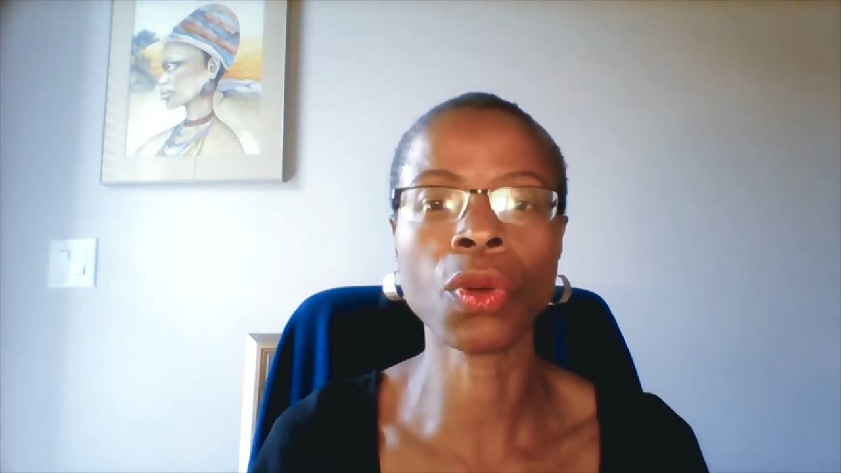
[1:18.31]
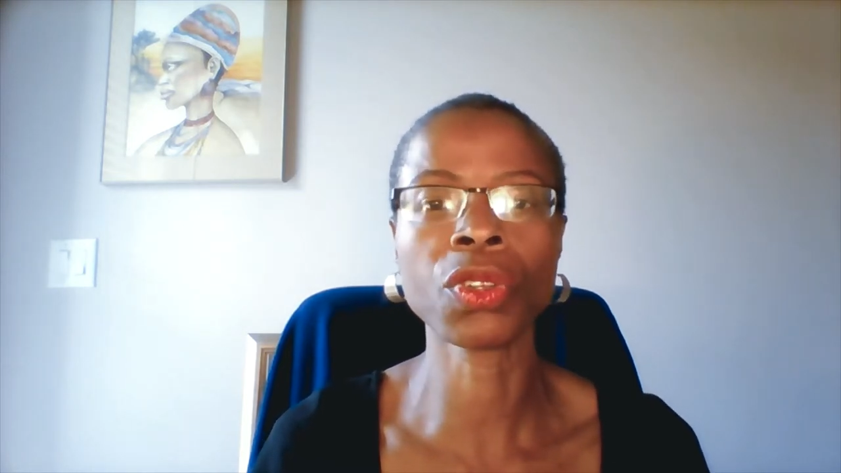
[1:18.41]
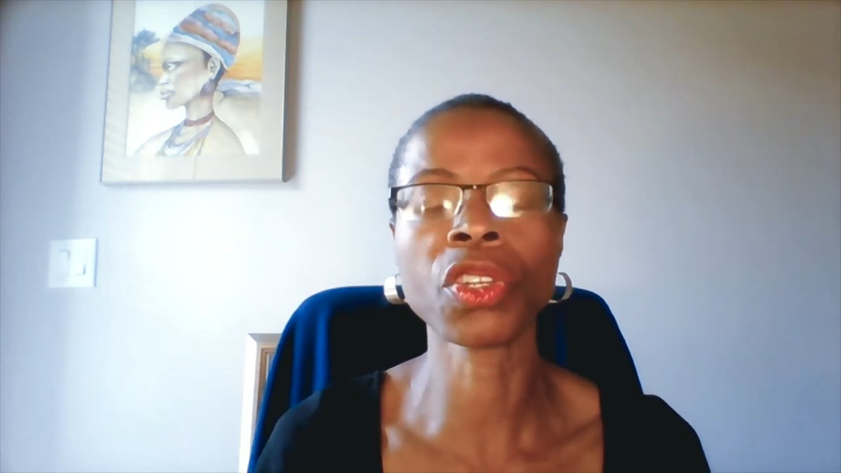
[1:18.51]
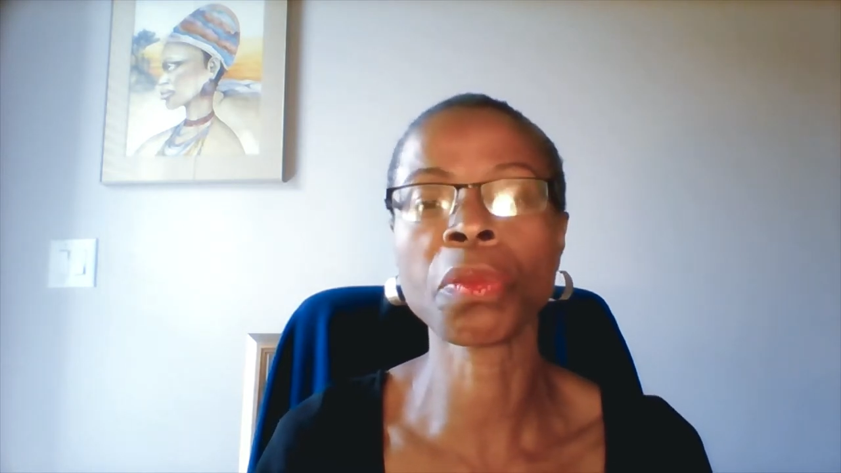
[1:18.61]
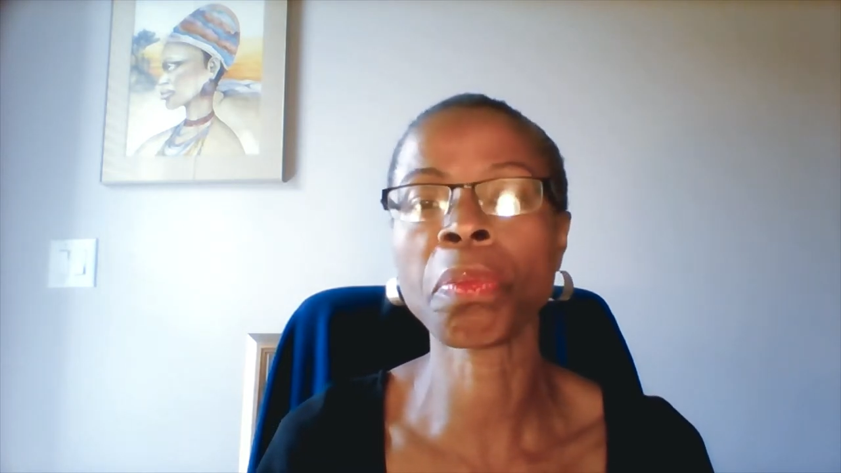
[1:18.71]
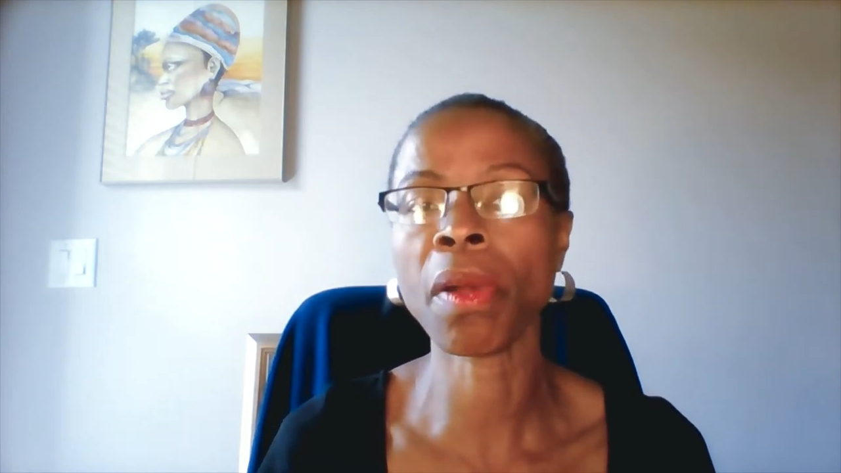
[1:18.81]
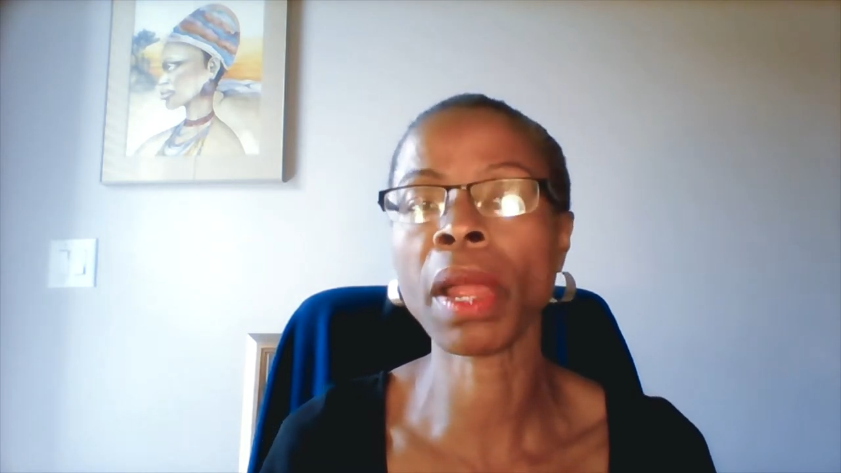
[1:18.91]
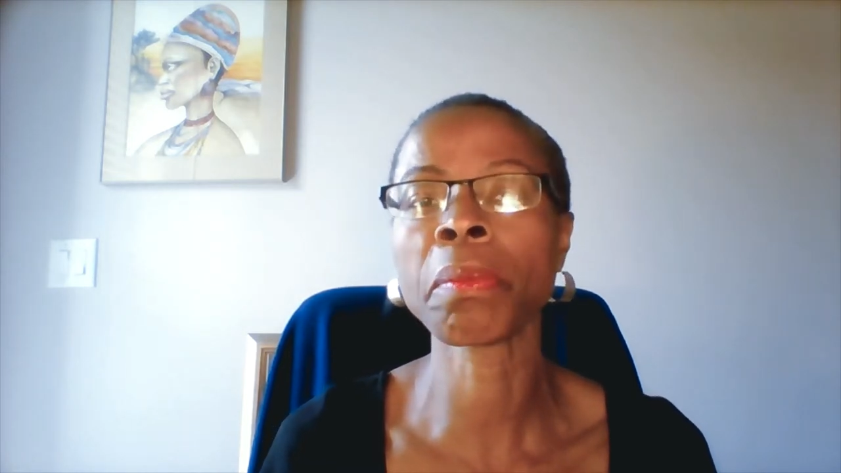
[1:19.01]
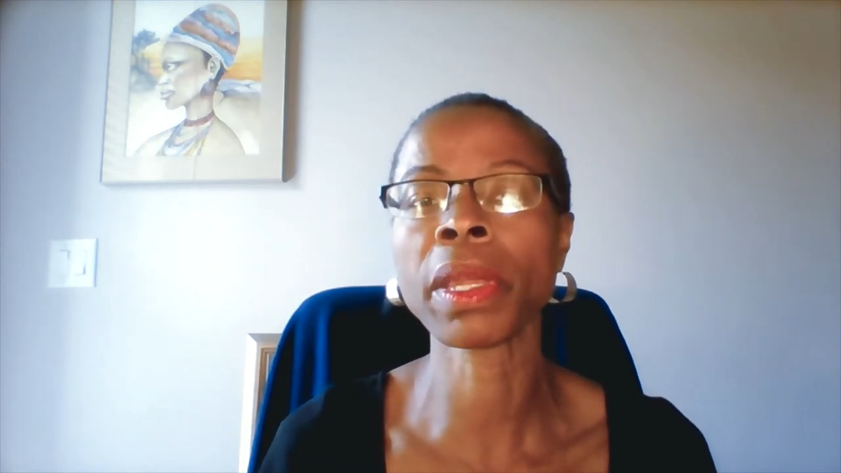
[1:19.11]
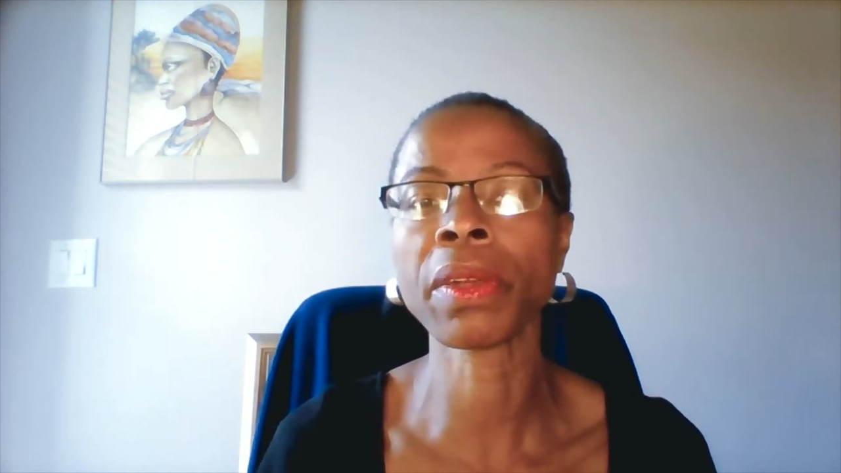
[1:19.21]
on your
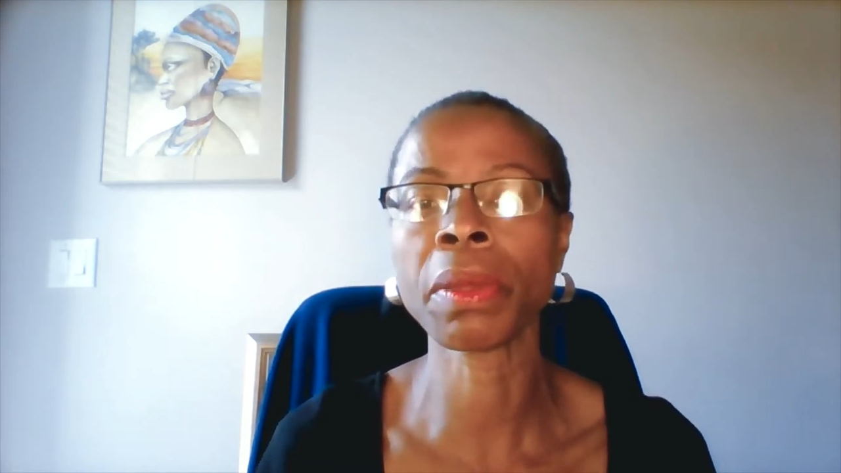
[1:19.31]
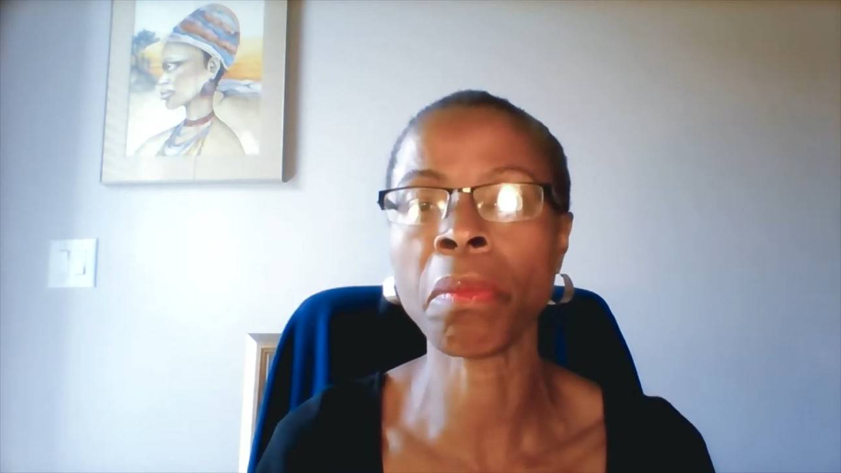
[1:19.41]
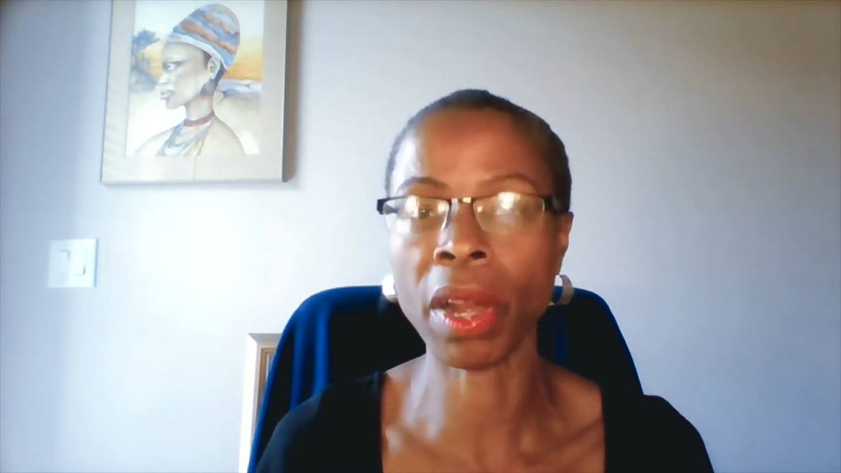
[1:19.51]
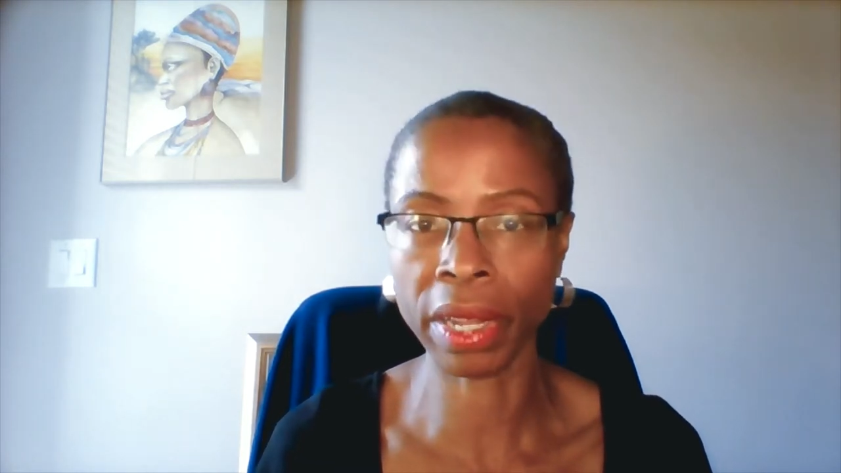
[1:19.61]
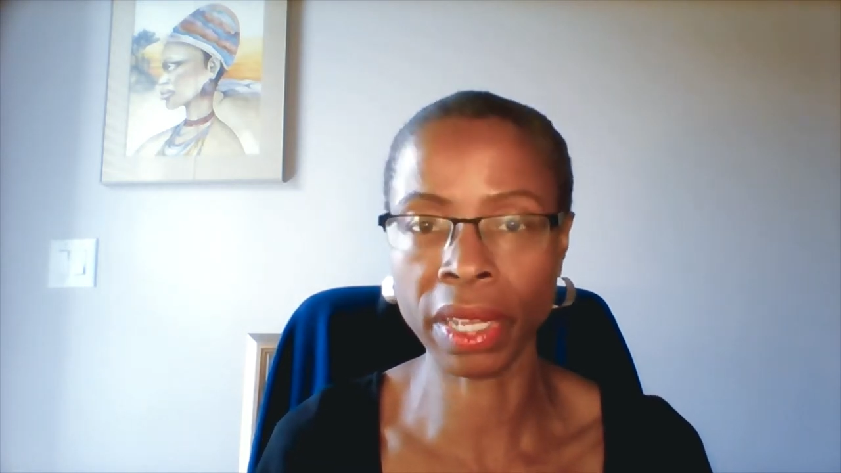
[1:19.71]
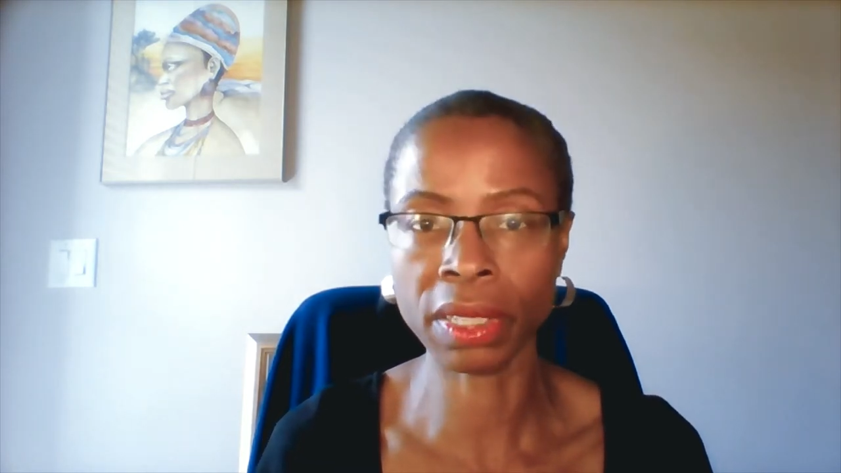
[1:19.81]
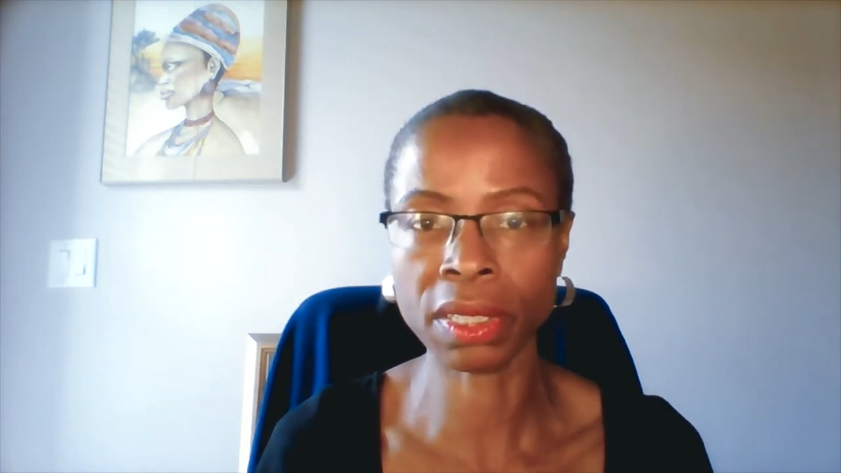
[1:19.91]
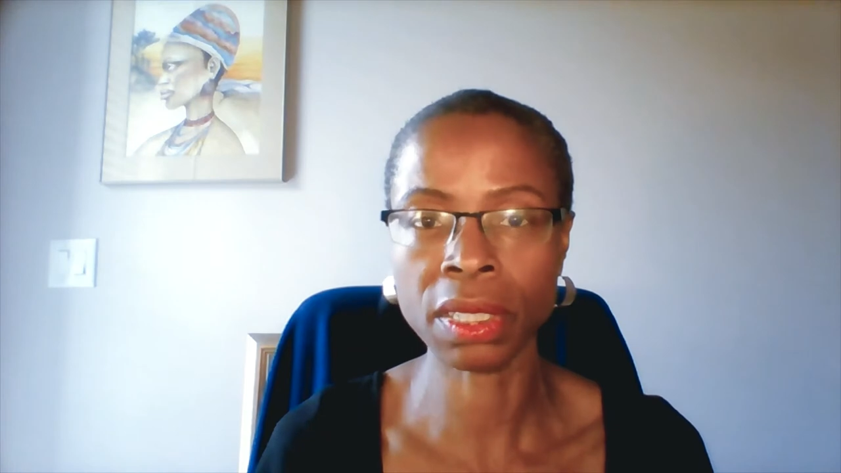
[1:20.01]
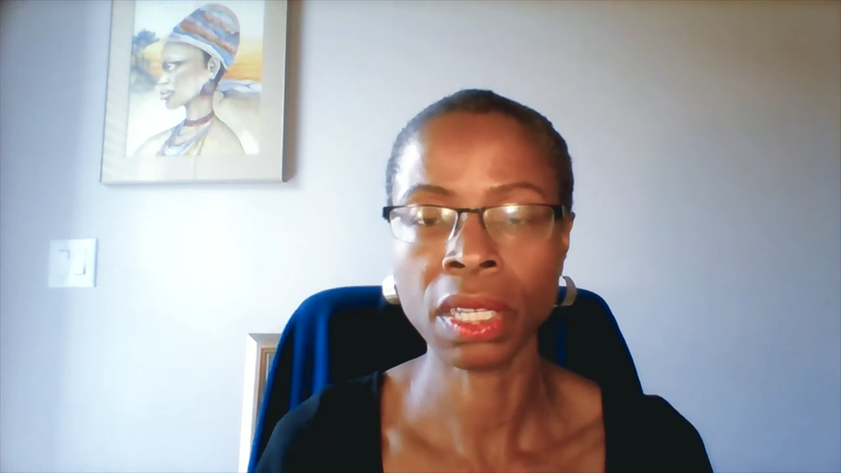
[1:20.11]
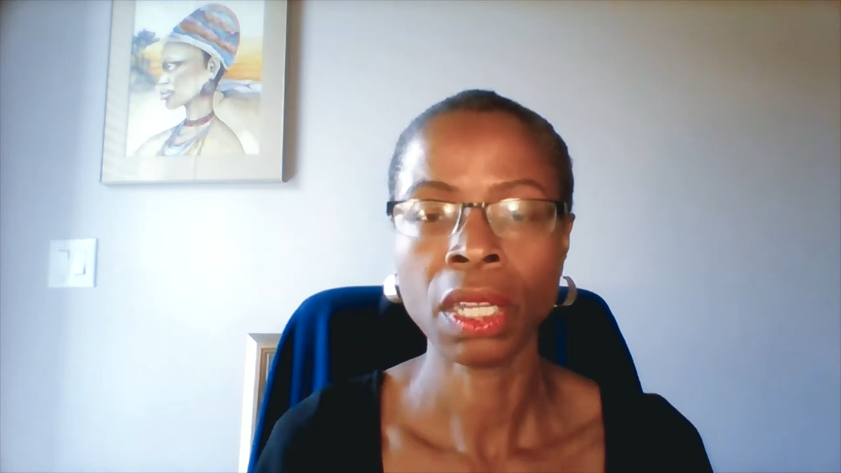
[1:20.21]
primary
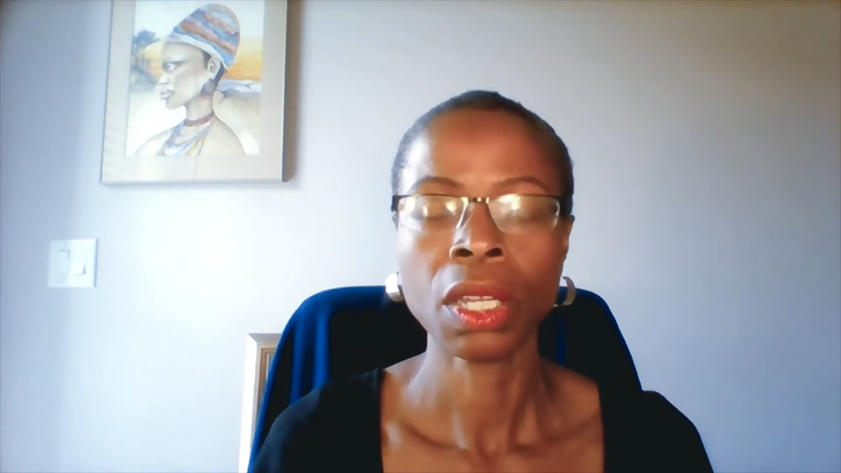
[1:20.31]
markets.